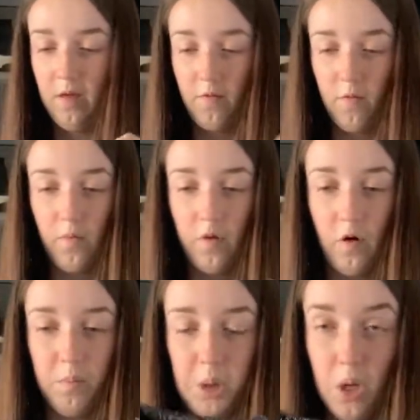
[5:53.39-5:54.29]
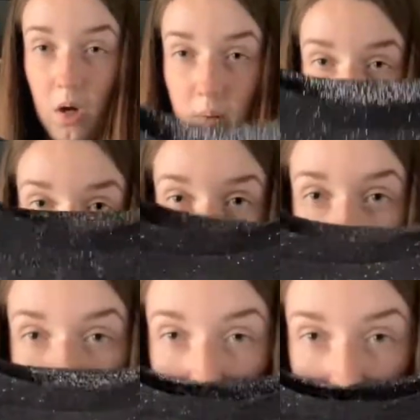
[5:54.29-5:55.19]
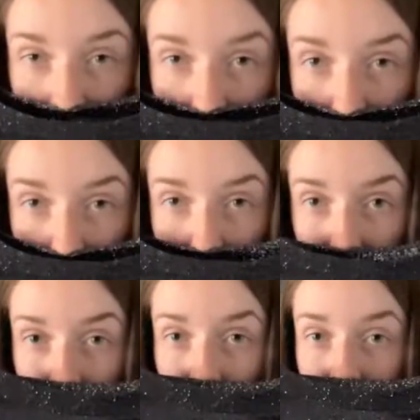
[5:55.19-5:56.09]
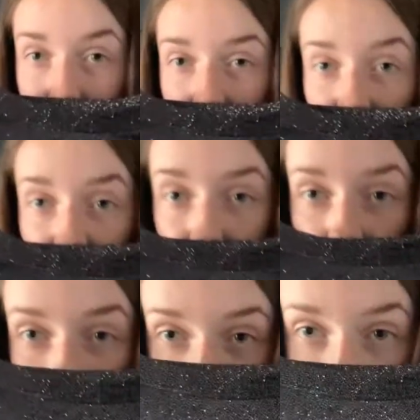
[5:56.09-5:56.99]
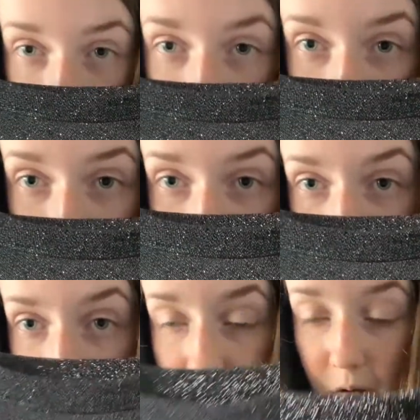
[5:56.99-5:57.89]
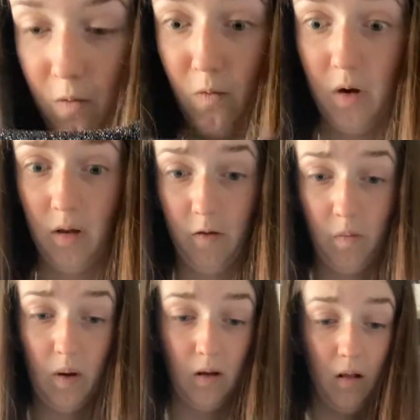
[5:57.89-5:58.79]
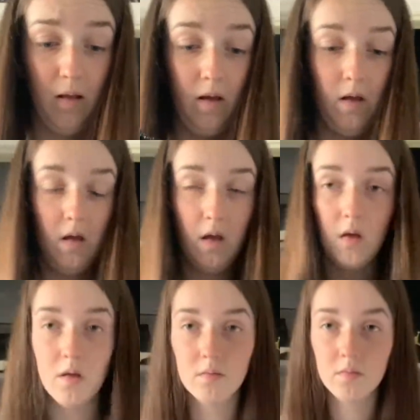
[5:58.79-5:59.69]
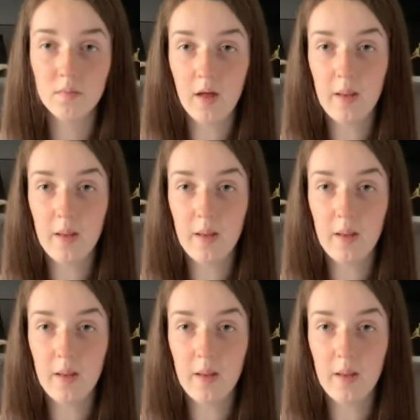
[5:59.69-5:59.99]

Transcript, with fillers: It's from Topshop. It's dead sparkly, really sparkly. And